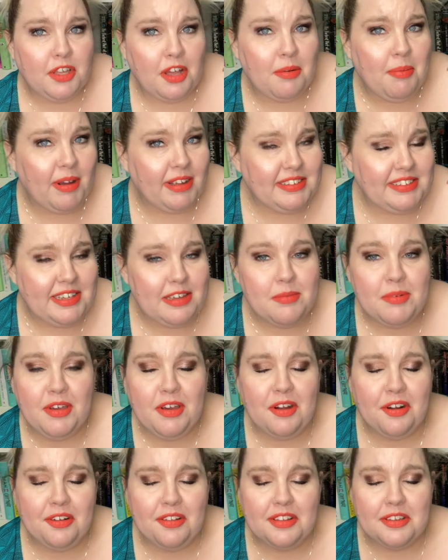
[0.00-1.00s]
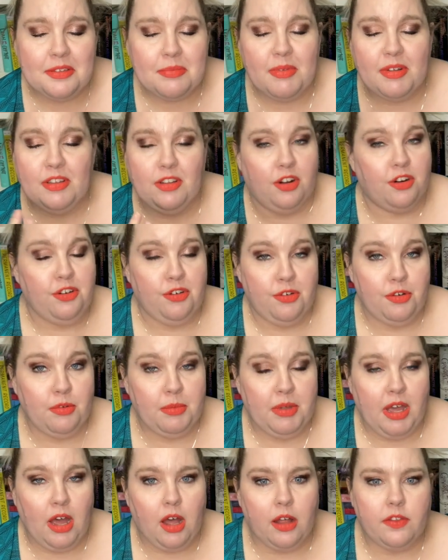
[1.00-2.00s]
on my TBR this month are new to
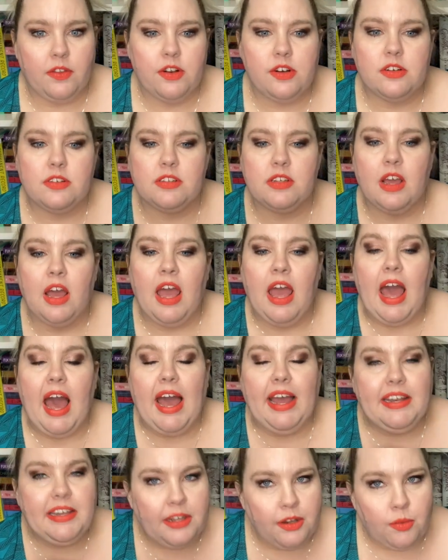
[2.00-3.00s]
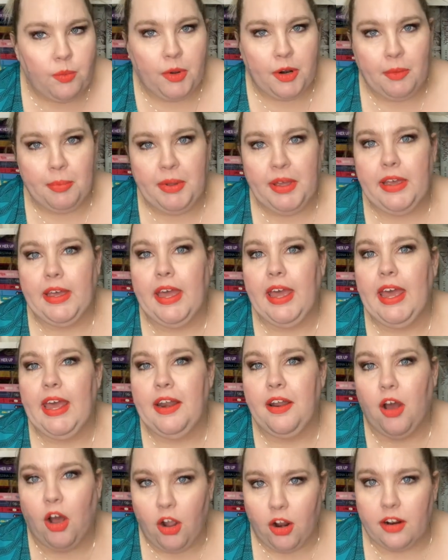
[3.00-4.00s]
me authors, I did want to pick
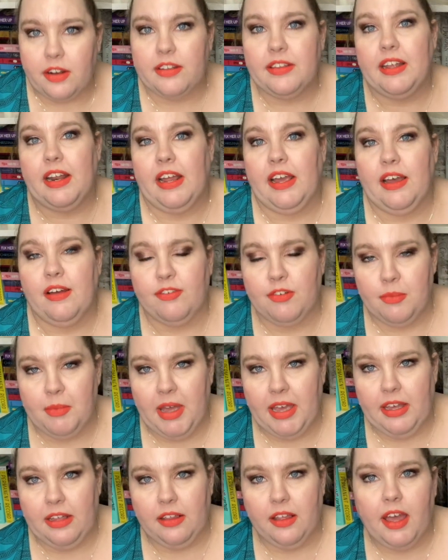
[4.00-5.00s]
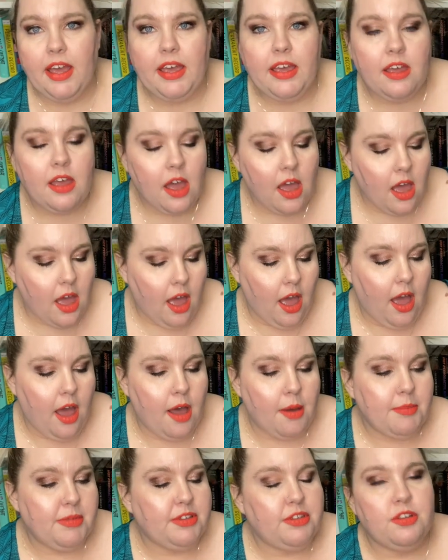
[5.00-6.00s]
an arc that I got from ALA.
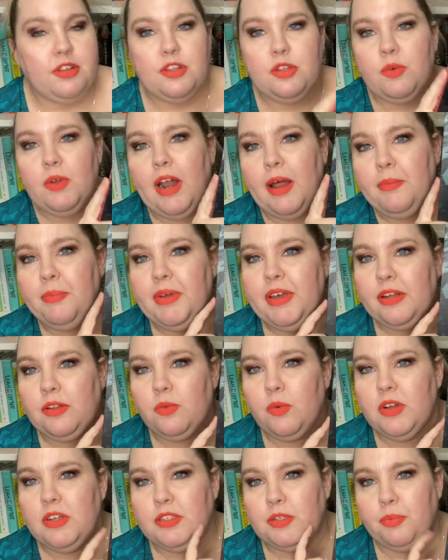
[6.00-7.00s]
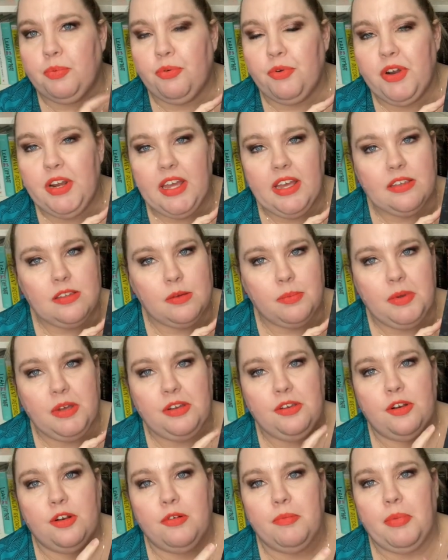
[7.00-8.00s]
Um, so this one I picked was Pretty as a
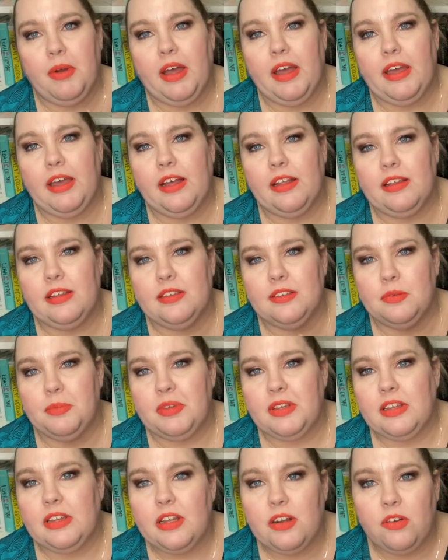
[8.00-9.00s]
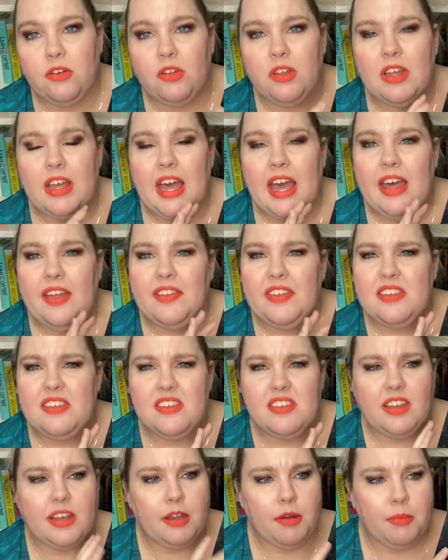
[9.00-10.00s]
Picture by Elizabeth Little. This
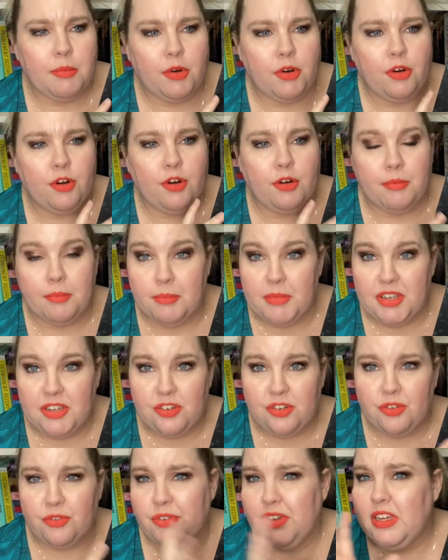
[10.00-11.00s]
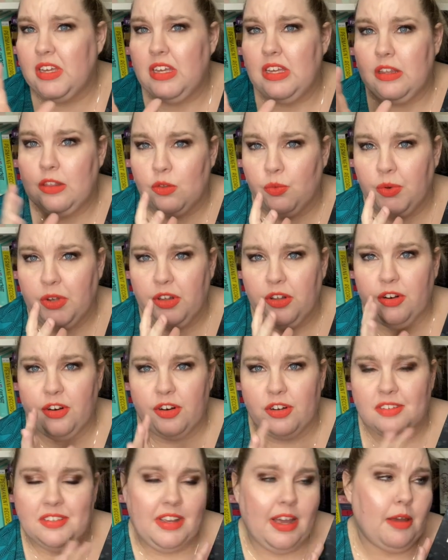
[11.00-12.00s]
is like a murder mystery
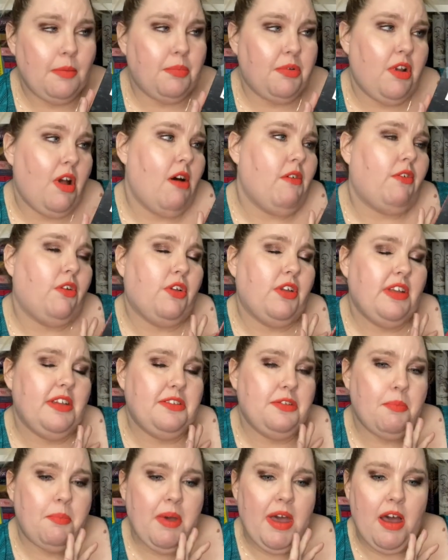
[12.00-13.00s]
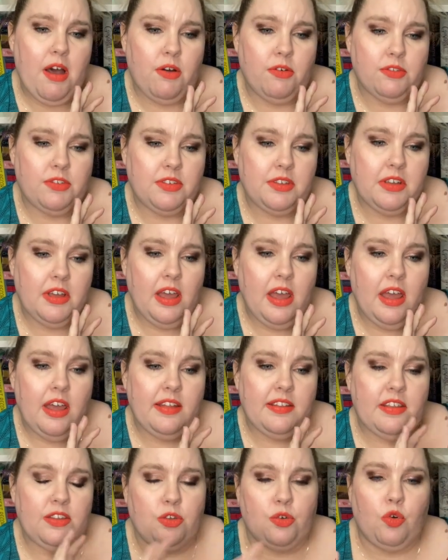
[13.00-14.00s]
thriller type novel. It's about
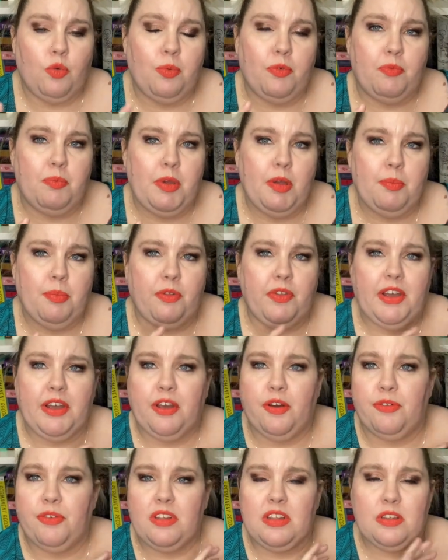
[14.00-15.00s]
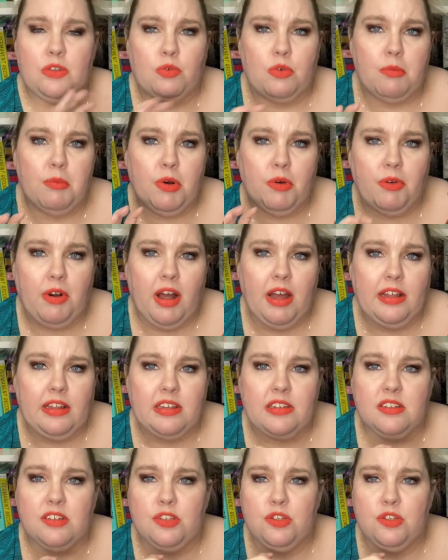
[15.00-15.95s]
this group of people that go to this remote island